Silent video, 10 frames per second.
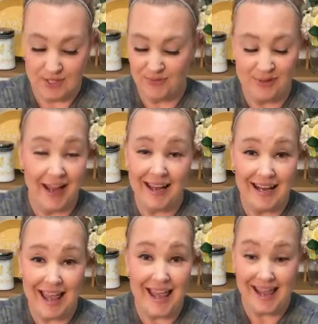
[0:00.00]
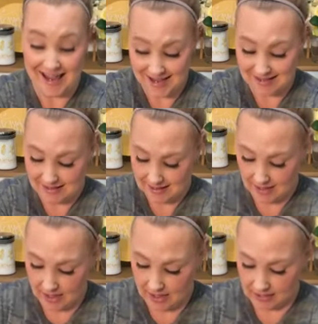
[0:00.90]
It's Friday.
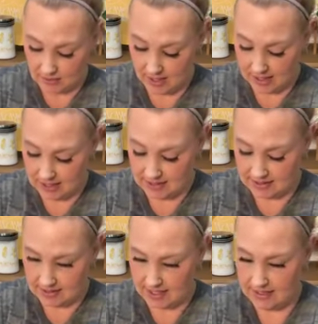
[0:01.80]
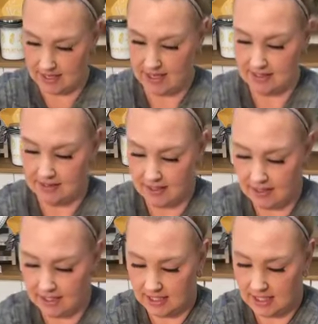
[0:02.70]
All right, so I'm gonna stick these
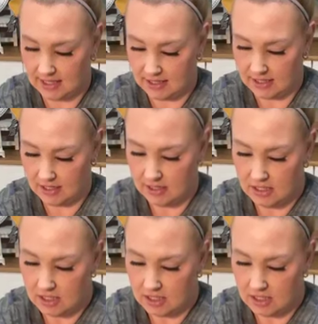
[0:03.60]
on here